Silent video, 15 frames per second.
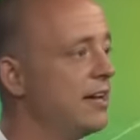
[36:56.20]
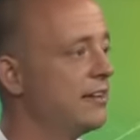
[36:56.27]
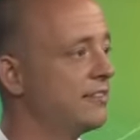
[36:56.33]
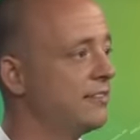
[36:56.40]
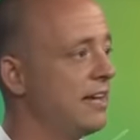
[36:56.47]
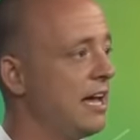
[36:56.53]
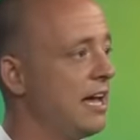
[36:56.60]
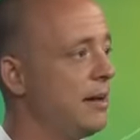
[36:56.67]
his
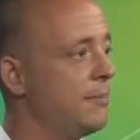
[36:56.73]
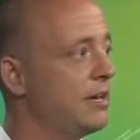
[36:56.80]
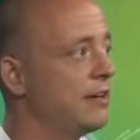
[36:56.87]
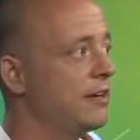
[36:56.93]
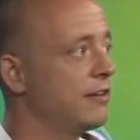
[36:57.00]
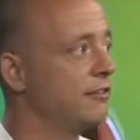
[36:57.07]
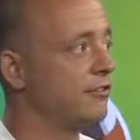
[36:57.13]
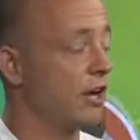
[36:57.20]
game
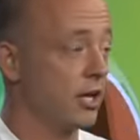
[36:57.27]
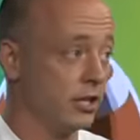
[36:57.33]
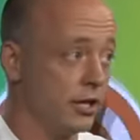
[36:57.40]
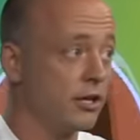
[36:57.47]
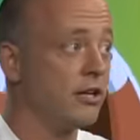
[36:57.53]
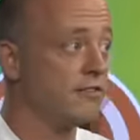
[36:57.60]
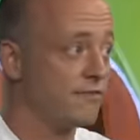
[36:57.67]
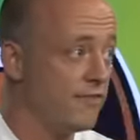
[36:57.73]
is a
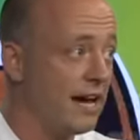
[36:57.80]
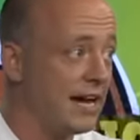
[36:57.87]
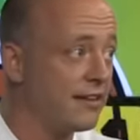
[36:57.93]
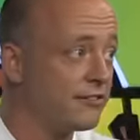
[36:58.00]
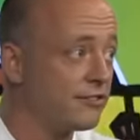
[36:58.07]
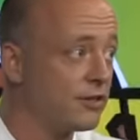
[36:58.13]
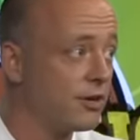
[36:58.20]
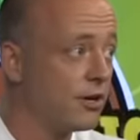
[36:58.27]
little
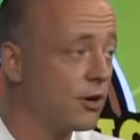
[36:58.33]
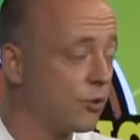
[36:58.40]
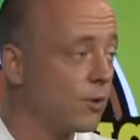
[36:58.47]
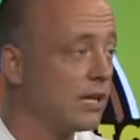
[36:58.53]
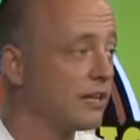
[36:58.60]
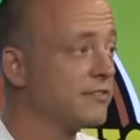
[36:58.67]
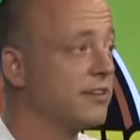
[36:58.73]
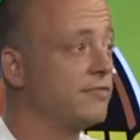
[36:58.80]
advanced
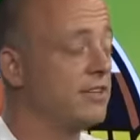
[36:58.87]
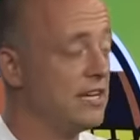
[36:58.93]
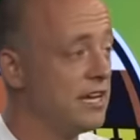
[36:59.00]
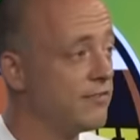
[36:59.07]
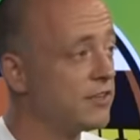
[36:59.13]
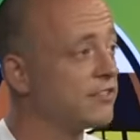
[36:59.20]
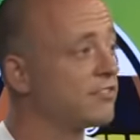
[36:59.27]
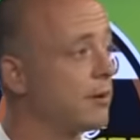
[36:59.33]
relative to
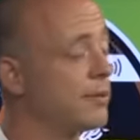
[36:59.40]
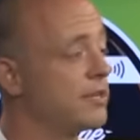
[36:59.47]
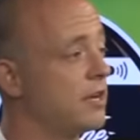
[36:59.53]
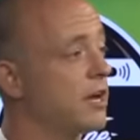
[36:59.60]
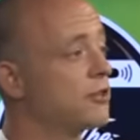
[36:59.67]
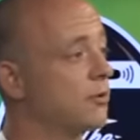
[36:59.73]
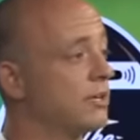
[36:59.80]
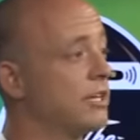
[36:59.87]
even some of the
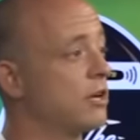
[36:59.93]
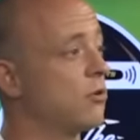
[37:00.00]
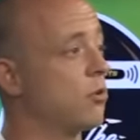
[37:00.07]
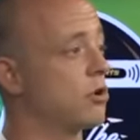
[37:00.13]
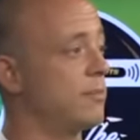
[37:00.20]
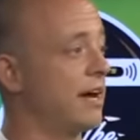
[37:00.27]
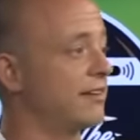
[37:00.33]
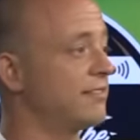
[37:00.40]
other elite
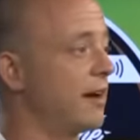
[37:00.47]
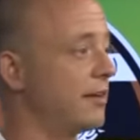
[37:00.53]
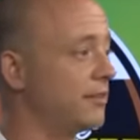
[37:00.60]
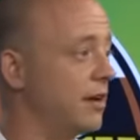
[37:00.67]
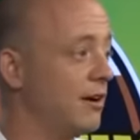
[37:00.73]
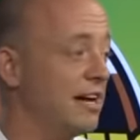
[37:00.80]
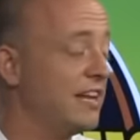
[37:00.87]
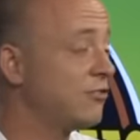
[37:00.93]
quarterbacks out
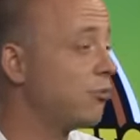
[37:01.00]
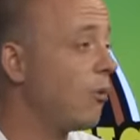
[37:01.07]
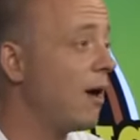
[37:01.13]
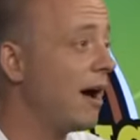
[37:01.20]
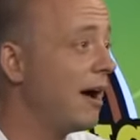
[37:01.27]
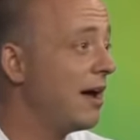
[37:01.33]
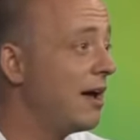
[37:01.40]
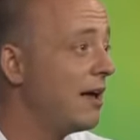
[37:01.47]
there. It's
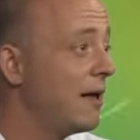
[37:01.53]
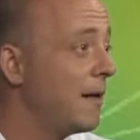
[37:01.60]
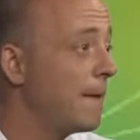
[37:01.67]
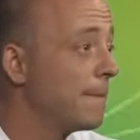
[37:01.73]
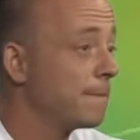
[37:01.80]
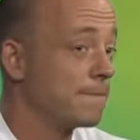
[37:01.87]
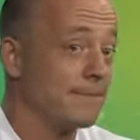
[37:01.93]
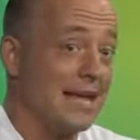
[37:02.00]
why
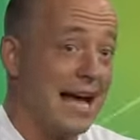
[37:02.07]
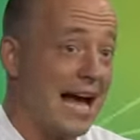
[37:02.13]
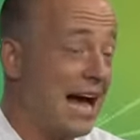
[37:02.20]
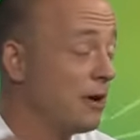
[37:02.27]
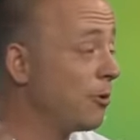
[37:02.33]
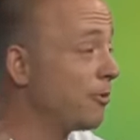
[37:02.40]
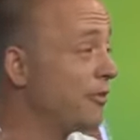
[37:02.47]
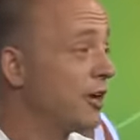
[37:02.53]

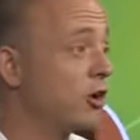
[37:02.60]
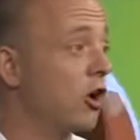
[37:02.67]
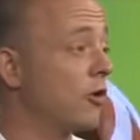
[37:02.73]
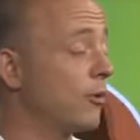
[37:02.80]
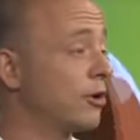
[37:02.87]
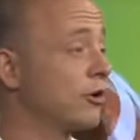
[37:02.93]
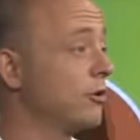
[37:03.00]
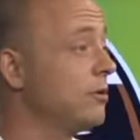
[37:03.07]
I don't think our
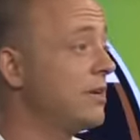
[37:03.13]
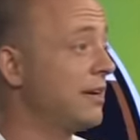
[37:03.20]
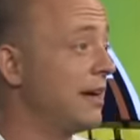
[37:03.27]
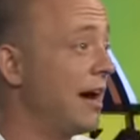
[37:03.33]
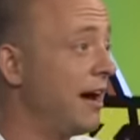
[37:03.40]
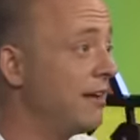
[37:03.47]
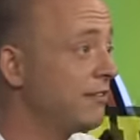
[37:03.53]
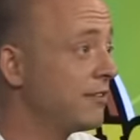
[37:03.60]
recruiting
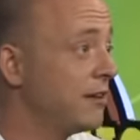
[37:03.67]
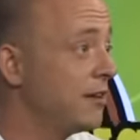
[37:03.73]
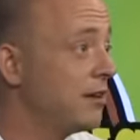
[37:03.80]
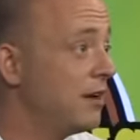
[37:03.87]
guys